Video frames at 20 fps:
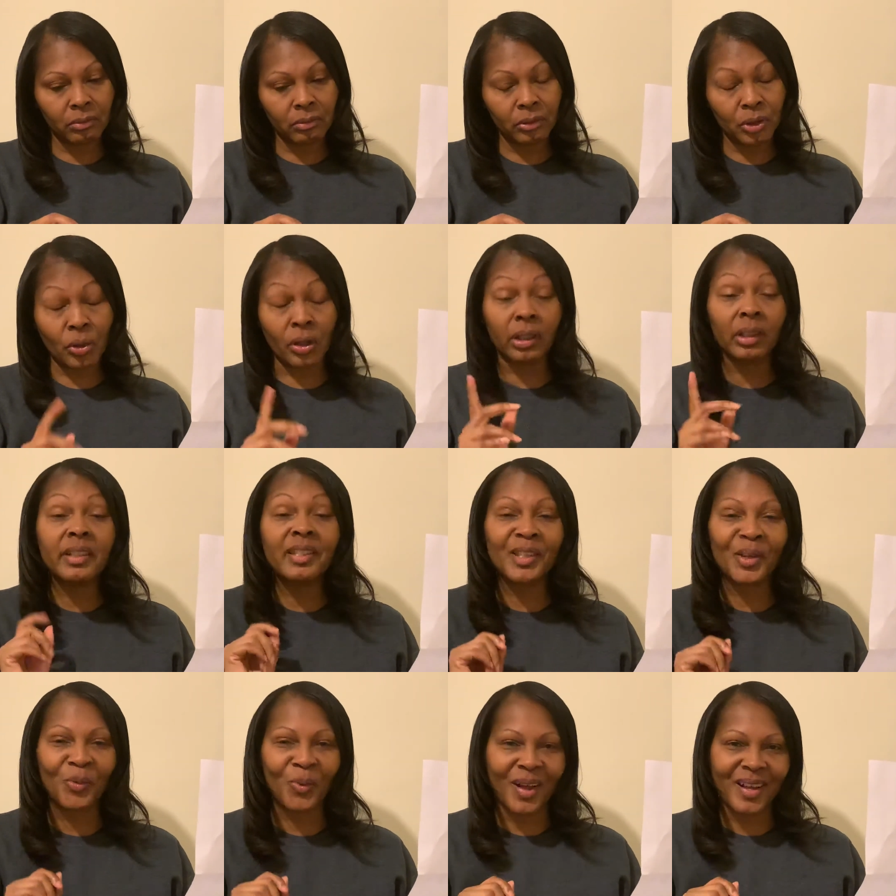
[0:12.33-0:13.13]
Or at least
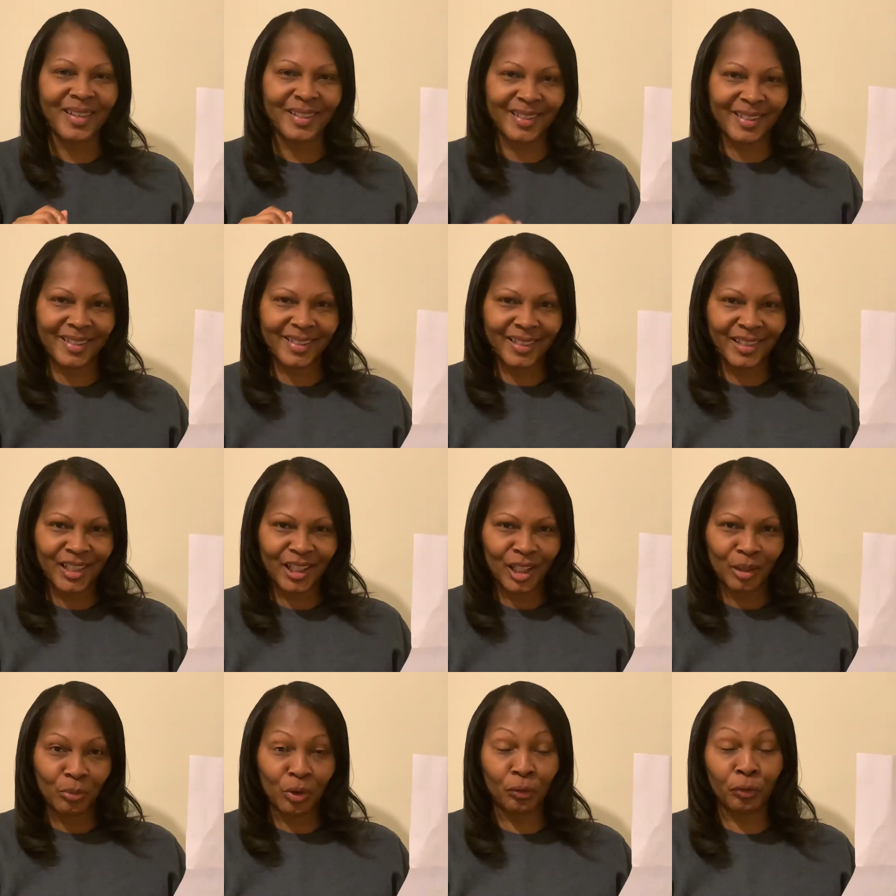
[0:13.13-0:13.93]
it was
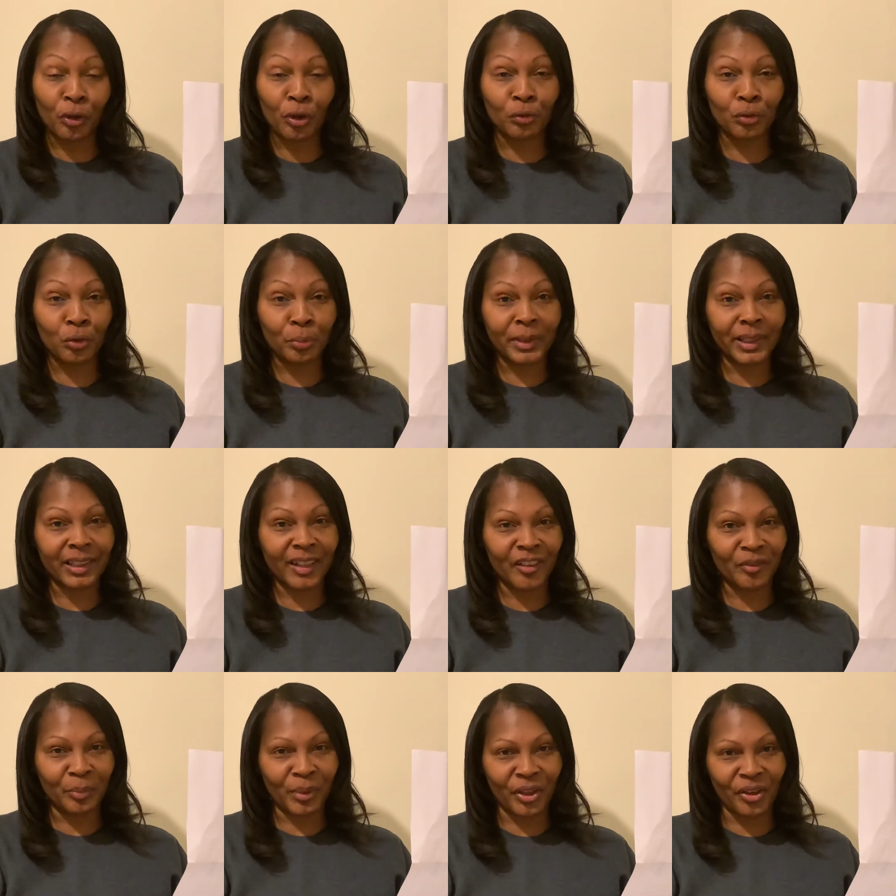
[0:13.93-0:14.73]
before Ruby
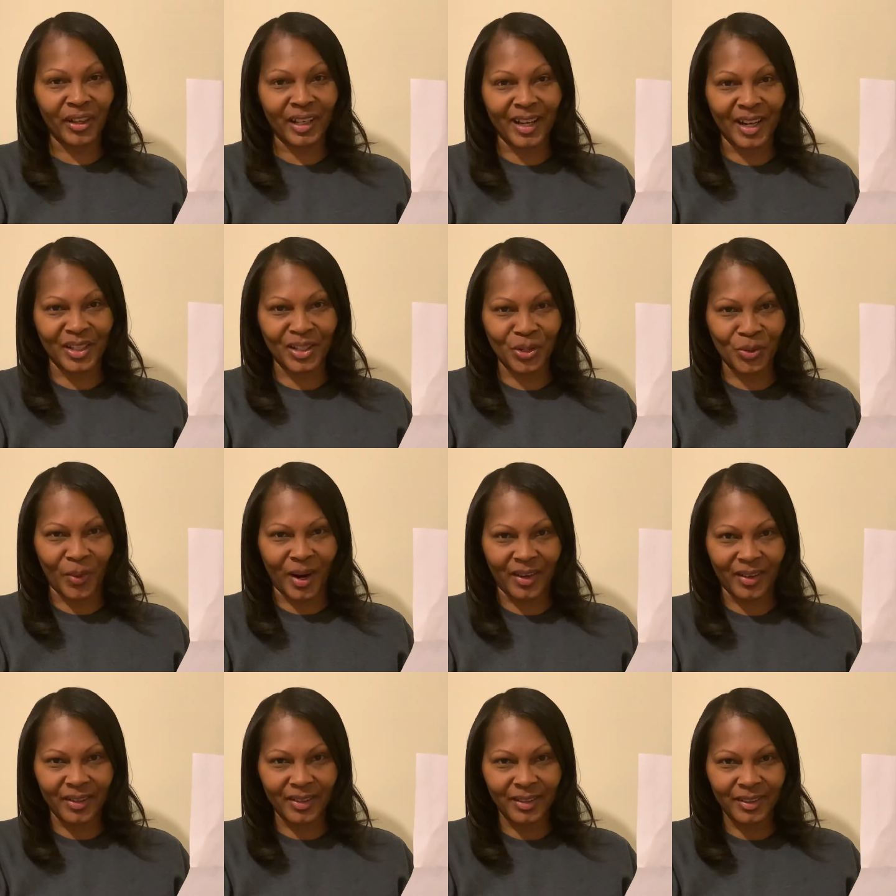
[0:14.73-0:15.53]
loved period
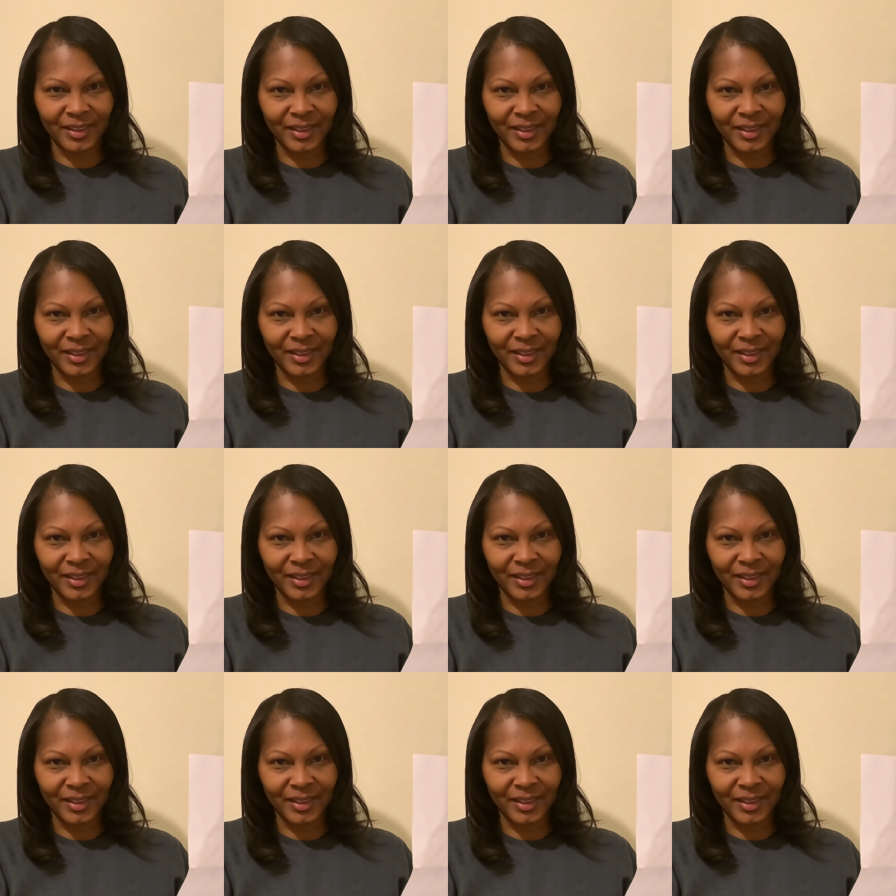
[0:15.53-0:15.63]
underwear.